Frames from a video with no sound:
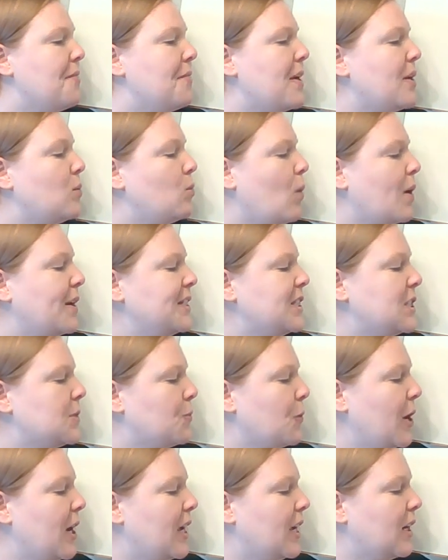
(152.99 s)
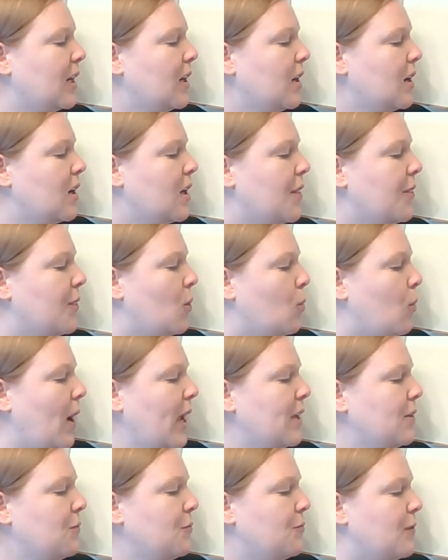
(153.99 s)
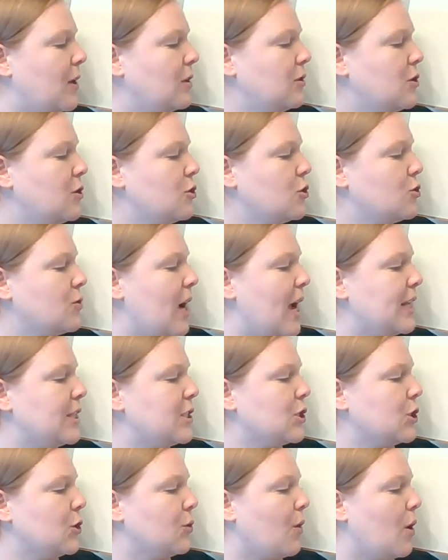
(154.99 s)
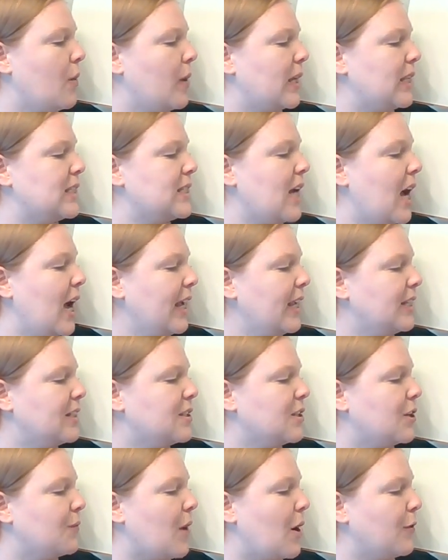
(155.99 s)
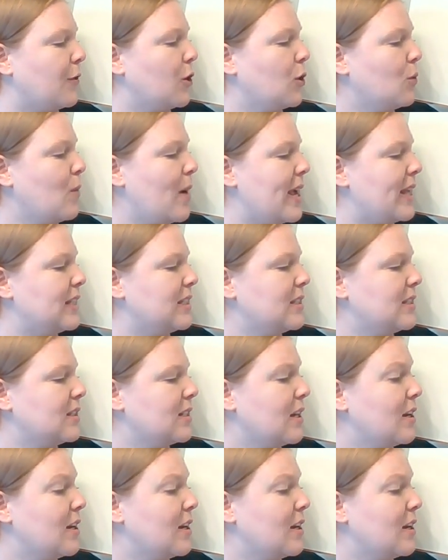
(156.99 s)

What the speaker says: Then one spring, the wife felt her dress growing tight around her waist.